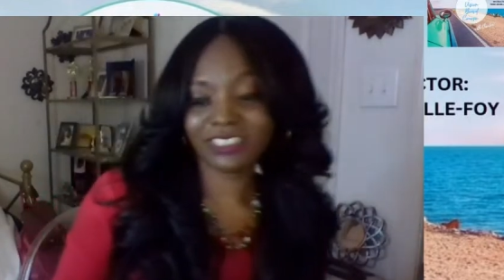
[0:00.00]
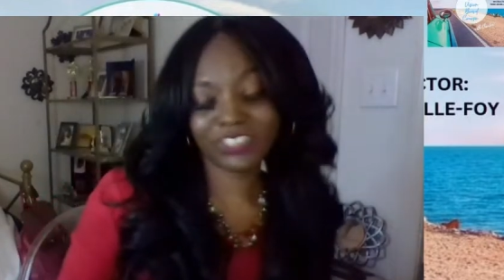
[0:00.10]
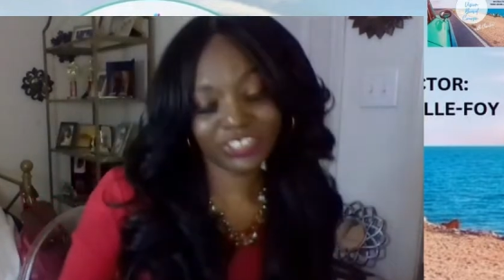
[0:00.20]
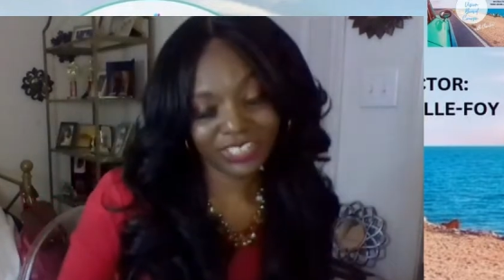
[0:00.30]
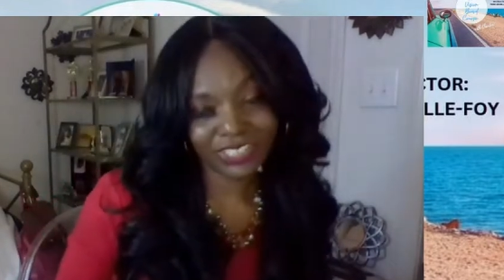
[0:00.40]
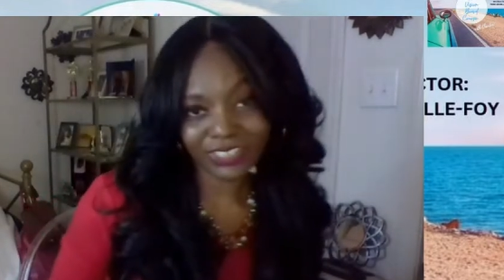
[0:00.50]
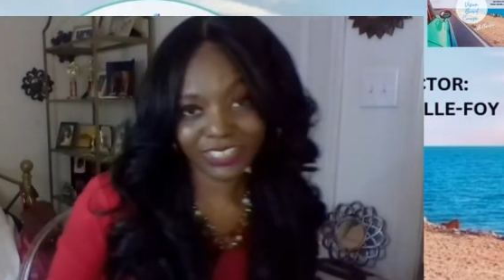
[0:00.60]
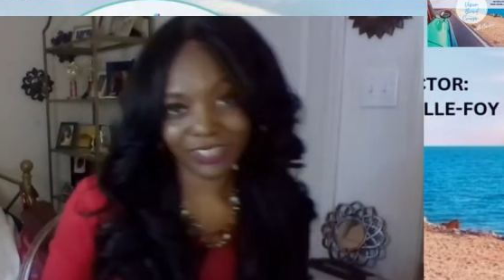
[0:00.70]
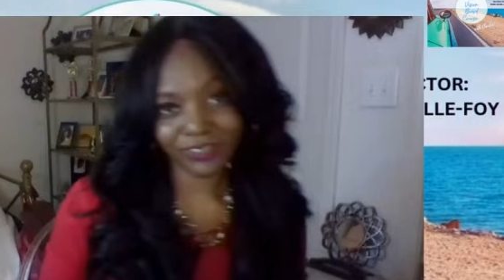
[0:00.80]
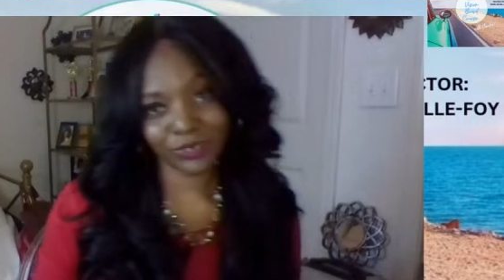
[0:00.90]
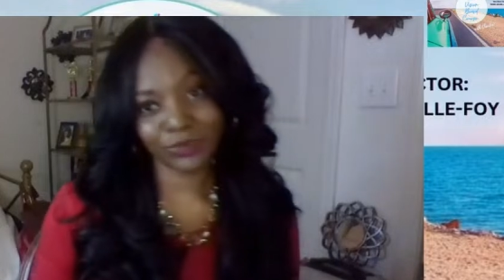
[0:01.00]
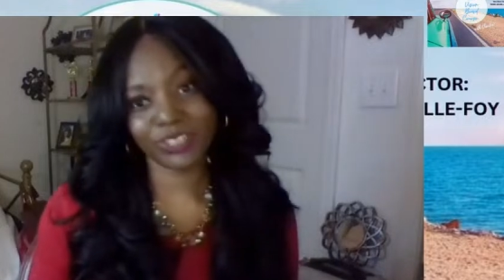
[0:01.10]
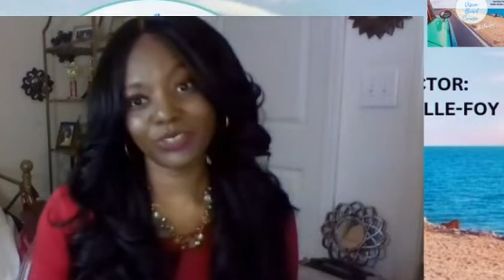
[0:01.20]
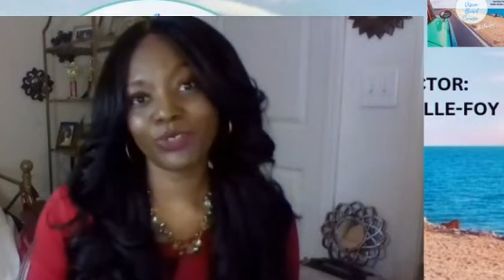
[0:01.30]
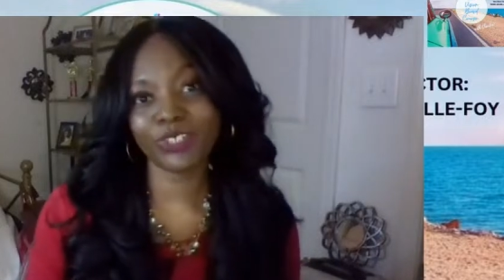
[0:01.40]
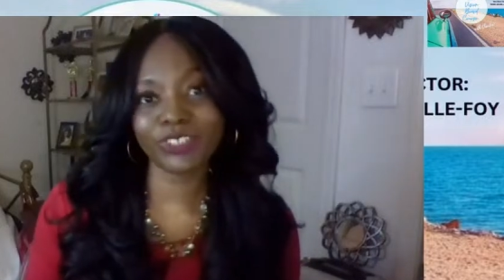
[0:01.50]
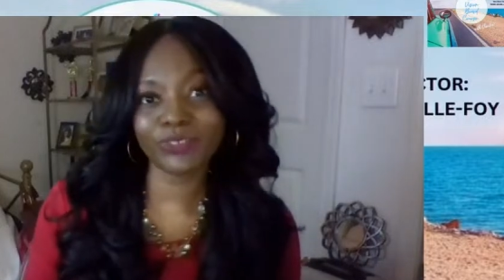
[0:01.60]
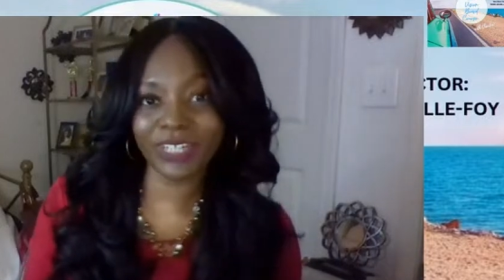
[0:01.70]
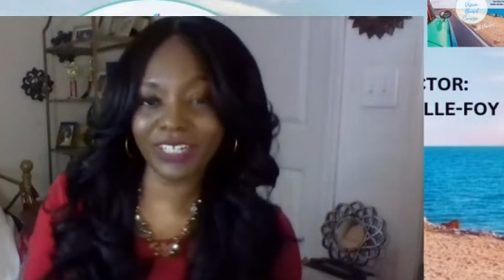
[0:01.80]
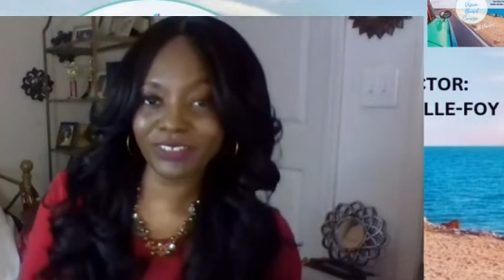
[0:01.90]
share her gift with the world
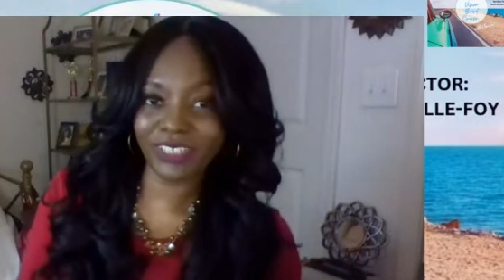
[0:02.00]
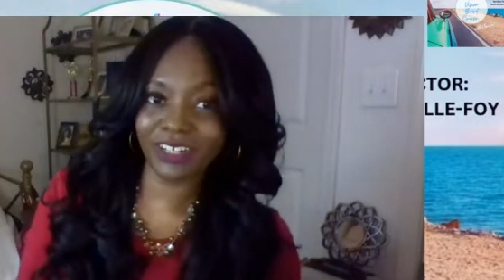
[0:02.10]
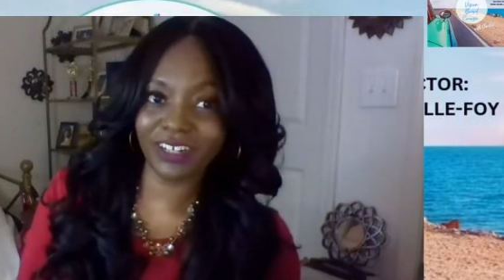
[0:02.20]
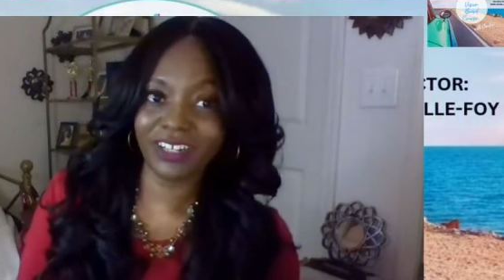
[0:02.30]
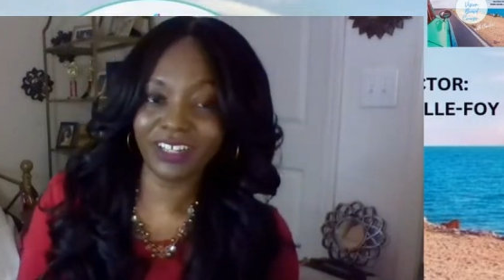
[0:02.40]
around her.